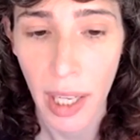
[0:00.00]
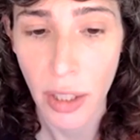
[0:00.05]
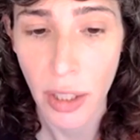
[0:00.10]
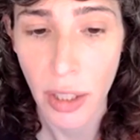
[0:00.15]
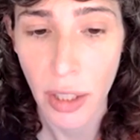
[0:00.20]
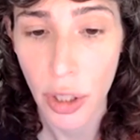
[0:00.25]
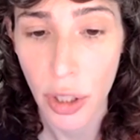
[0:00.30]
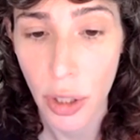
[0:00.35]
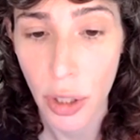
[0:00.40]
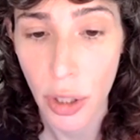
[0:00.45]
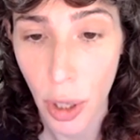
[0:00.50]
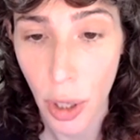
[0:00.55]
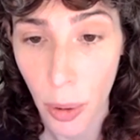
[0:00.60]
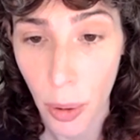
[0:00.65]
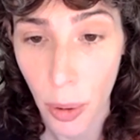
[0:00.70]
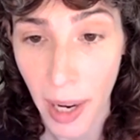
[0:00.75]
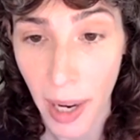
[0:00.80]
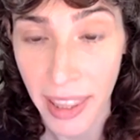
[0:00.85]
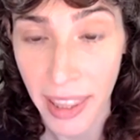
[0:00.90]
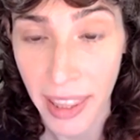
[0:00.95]

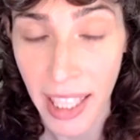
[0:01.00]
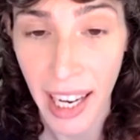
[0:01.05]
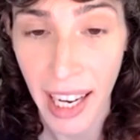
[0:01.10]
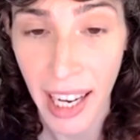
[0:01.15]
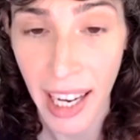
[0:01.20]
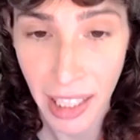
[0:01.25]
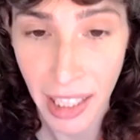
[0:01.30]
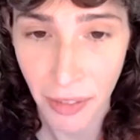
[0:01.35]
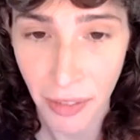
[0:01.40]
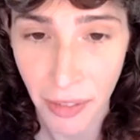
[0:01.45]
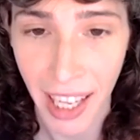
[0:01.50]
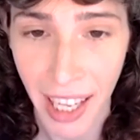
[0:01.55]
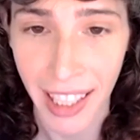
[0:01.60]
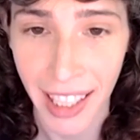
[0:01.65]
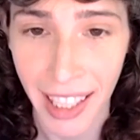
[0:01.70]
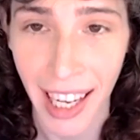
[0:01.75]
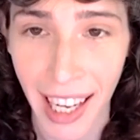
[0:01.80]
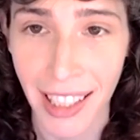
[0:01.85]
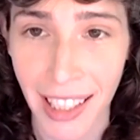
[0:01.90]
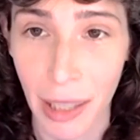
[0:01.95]
so at the end of that
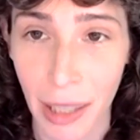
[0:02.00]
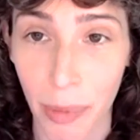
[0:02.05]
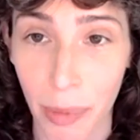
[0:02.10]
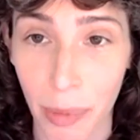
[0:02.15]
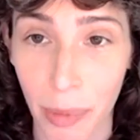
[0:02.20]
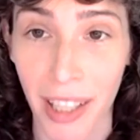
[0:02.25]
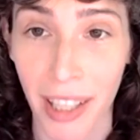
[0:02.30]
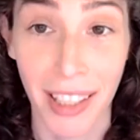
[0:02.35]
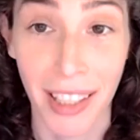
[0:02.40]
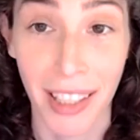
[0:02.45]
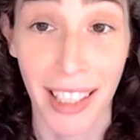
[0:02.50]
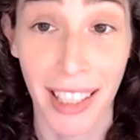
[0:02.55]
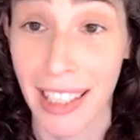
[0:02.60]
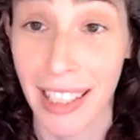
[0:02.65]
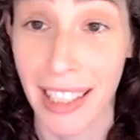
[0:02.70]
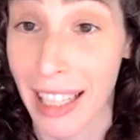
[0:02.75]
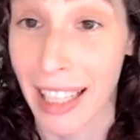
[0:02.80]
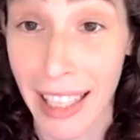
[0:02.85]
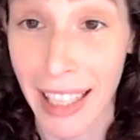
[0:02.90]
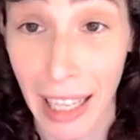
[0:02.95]
casting process, and
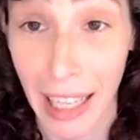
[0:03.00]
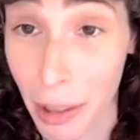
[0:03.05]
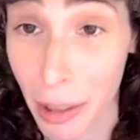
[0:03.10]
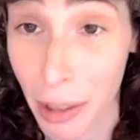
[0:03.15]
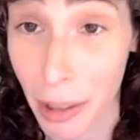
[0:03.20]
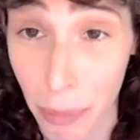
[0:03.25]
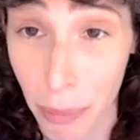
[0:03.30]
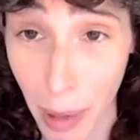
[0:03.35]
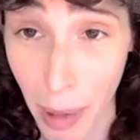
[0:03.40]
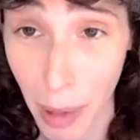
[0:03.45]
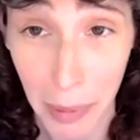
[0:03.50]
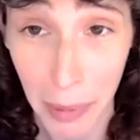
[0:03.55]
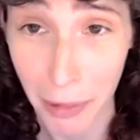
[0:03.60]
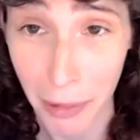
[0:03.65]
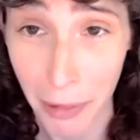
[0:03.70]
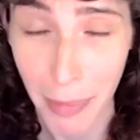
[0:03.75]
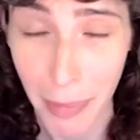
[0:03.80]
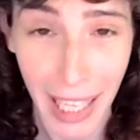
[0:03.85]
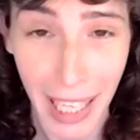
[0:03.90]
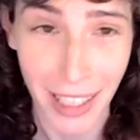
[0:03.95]
I think I could probably
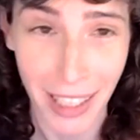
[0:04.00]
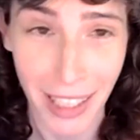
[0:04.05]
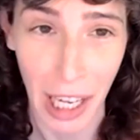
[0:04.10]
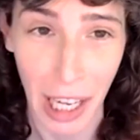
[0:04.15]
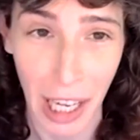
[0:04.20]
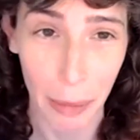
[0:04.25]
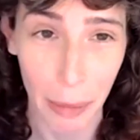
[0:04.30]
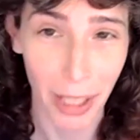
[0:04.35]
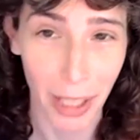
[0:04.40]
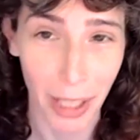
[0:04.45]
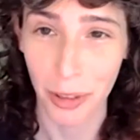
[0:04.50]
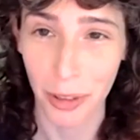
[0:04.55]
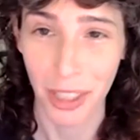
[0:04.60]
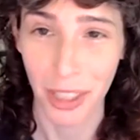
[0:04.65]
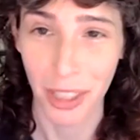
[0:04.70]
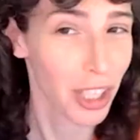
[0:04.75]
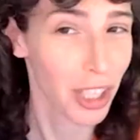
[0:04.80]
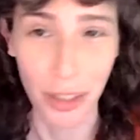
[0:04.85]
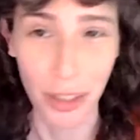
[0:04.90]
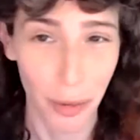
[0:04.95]
have made a documentary
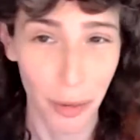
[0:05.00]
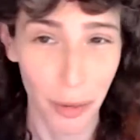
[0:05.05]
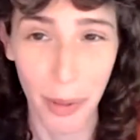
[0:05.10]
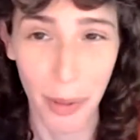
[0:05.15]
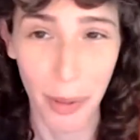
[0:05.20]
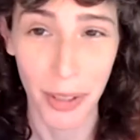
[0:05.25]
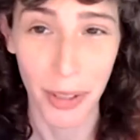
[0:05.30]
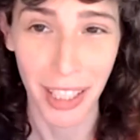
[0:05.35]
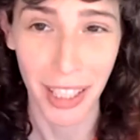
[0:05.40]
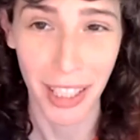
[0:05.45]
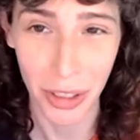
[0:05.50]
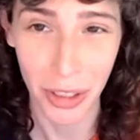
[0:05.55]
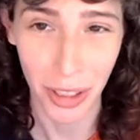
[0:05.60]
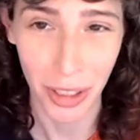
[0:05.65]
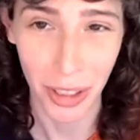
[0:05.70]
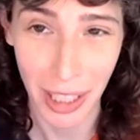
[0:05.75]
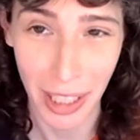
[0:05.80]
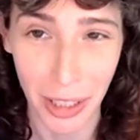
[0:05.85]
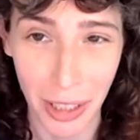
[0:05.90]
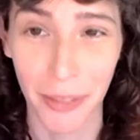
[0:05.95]
just from those initial
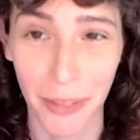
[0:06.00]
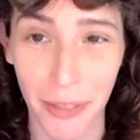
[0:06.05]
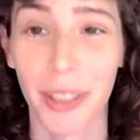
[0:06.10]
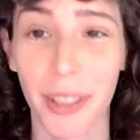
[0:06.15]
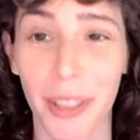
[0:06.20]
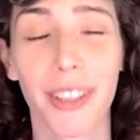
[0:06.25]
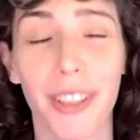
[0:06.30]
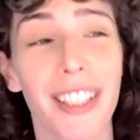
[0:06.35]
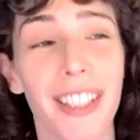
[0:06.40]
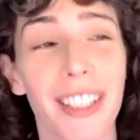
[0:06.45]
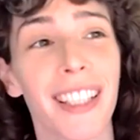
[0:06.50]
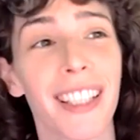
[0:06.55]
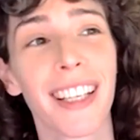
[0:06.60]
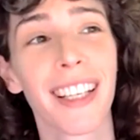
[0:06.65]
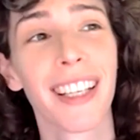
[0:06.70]
interviews.